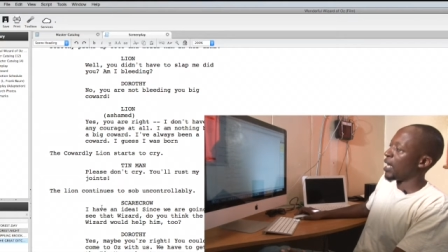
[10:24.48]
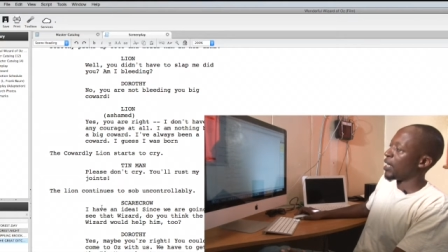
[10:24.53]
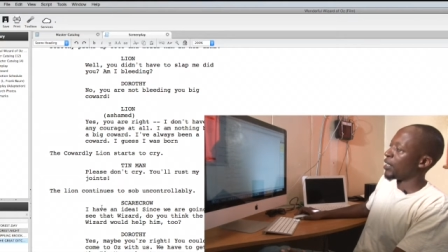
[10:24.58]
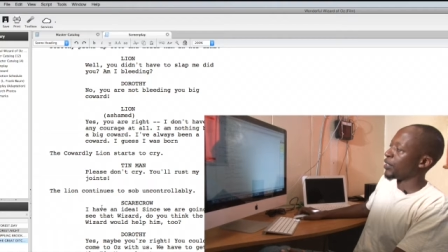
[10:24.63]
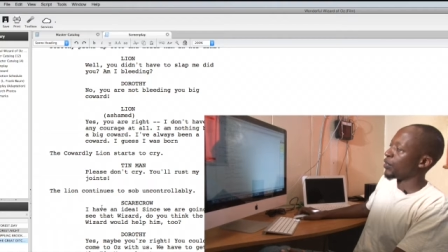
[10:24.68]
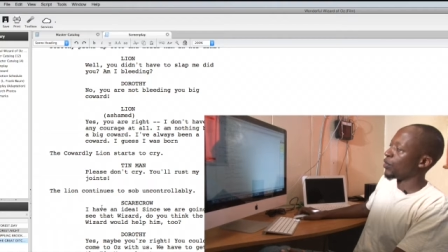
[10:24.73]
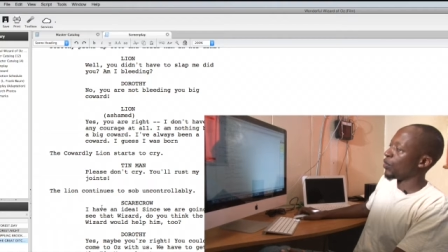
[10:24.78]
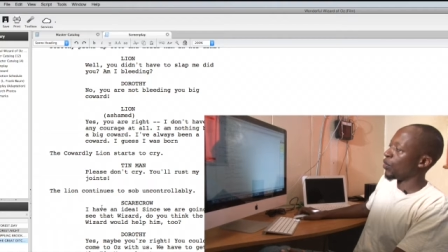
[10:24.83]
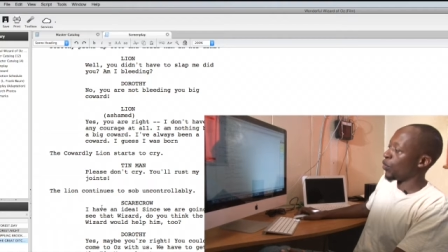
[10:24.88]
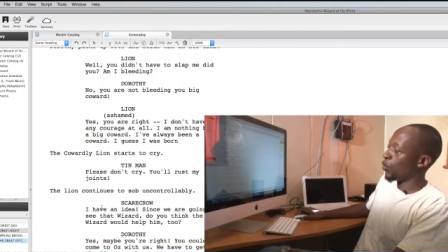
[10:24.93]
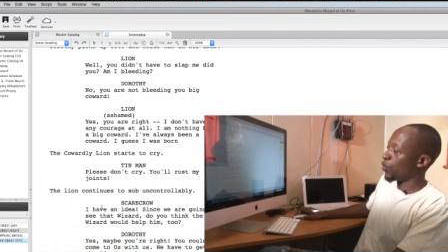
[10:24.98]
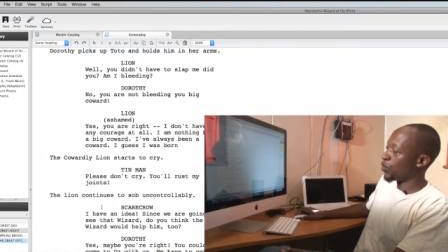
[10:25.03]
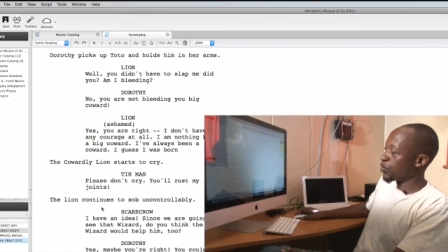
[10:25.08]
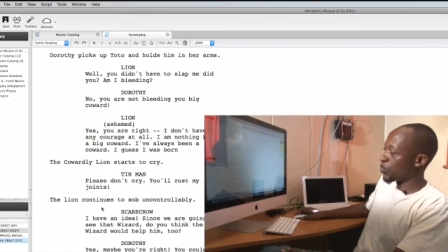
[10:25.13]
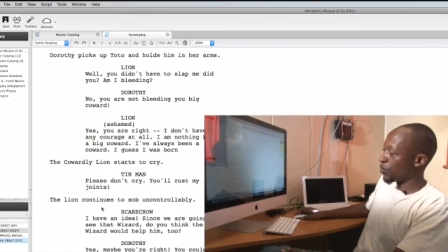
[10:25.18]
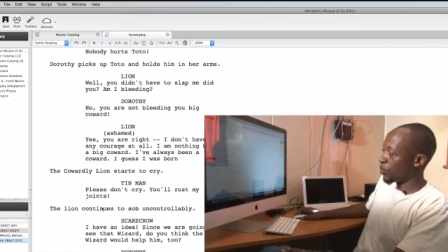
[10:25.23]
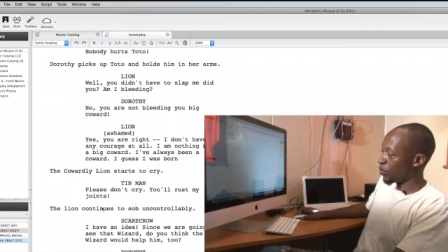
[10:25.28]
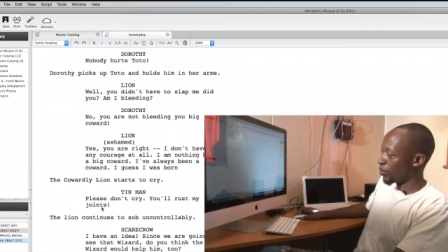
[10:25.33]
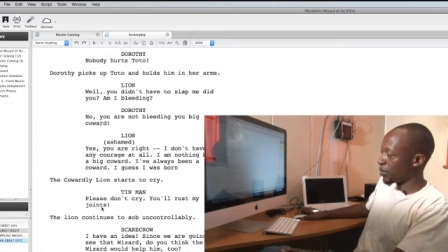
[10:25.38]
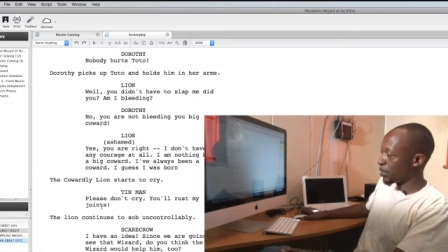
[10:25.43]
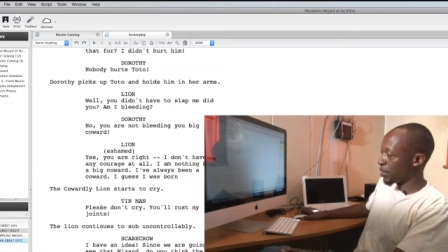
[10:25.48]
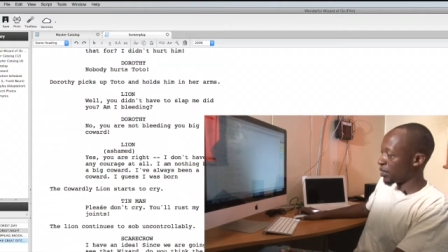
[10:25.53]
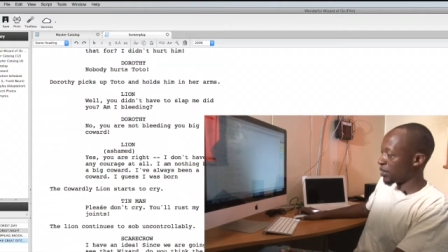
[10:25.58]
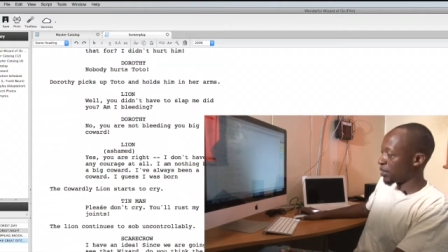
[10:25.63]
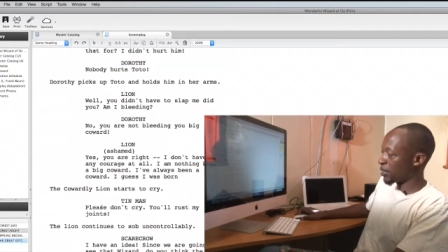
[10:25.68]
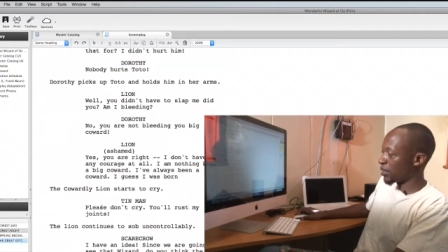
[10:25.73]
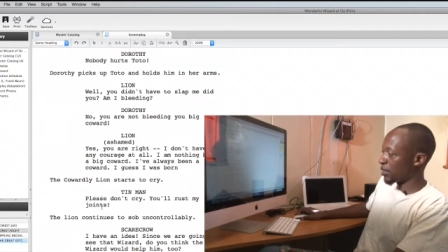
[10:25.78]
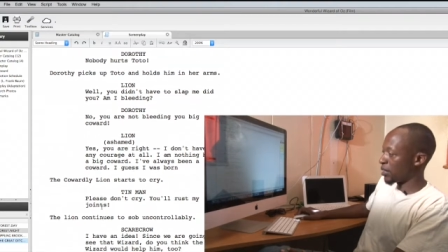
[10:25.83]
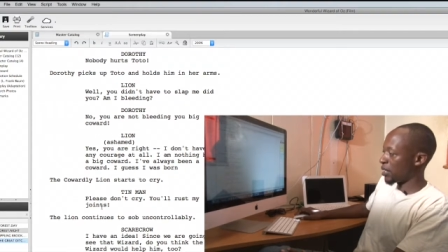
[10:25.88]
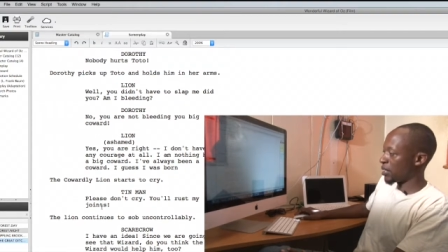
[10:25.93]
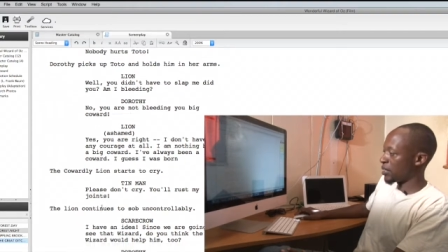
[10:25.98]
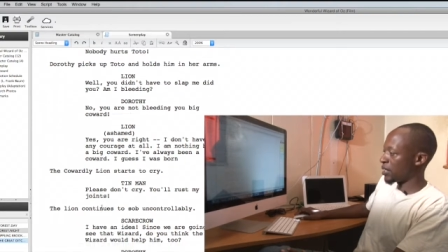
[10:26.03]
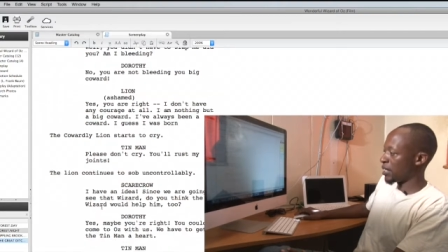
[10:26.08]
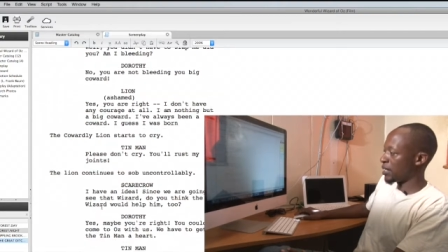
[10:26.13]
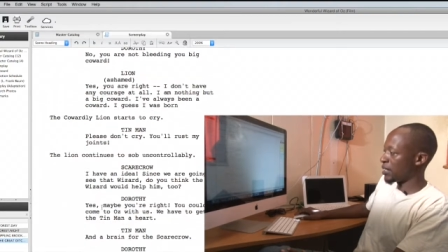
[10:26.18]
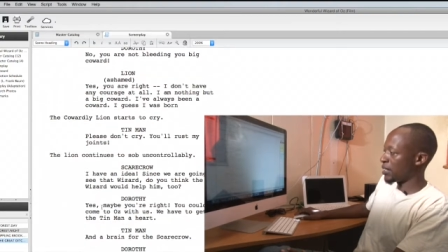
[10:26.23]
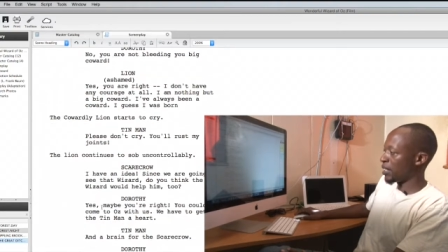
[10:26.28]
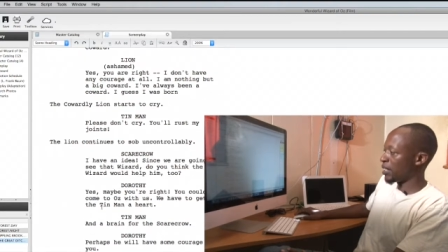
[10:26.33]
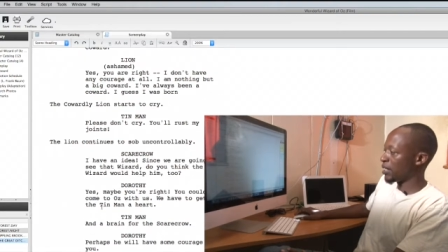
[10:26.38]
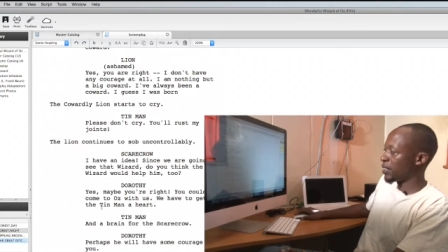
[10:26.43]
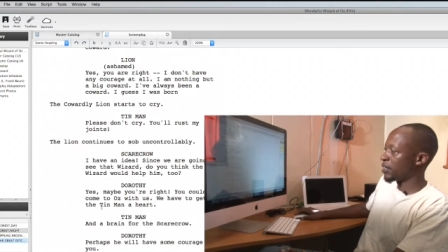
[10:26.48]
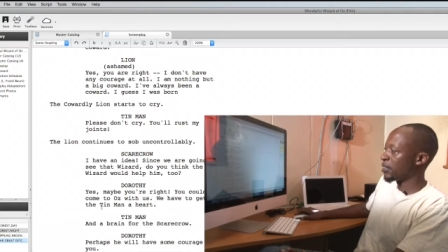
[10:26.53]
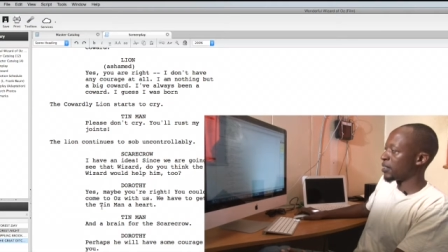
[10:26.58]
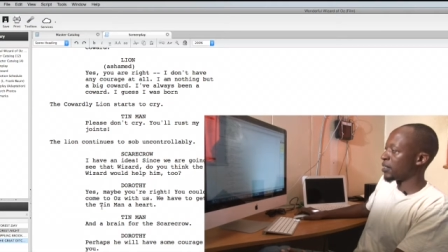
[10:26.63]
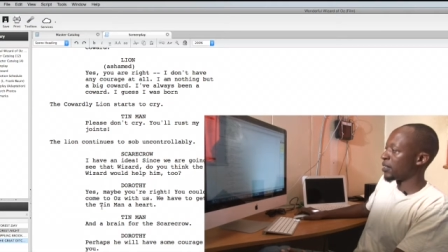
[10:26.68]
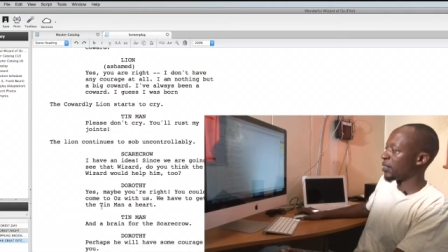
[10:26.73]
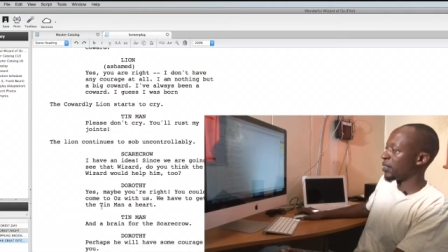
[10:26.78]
You'll also notice, as I said,